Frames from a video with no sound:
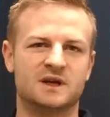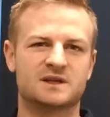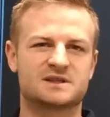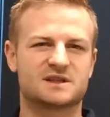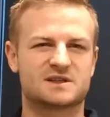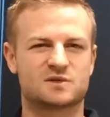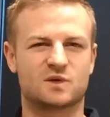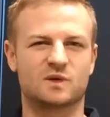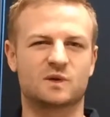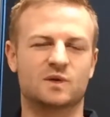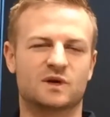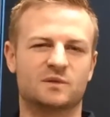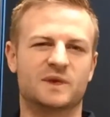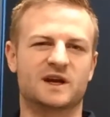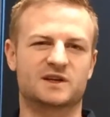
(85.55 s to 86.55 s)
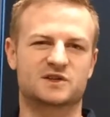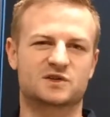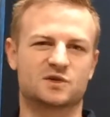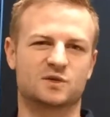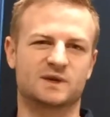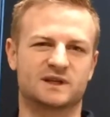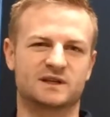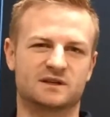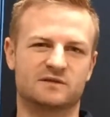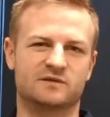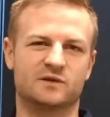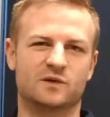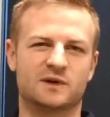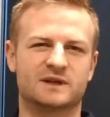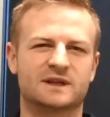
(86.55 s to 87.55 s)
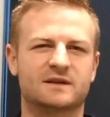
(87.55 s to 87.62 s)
So that's what we want to make sure we can avoid.